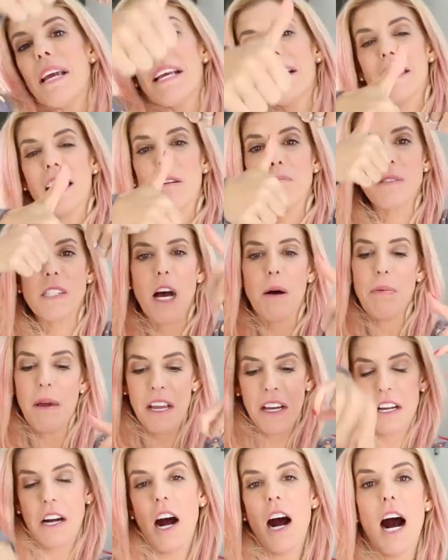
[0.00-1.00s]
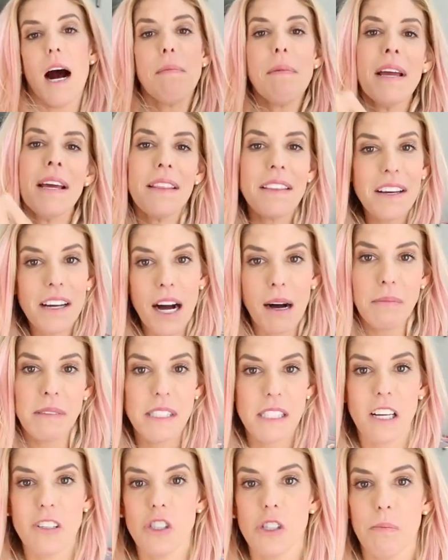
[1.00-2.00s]
big thumbs up and comment in the
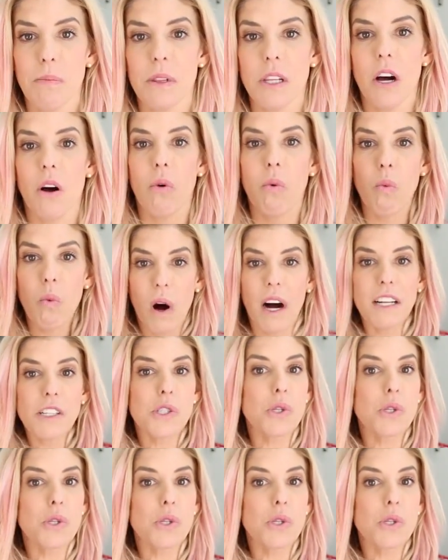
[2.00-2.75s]
comment section below what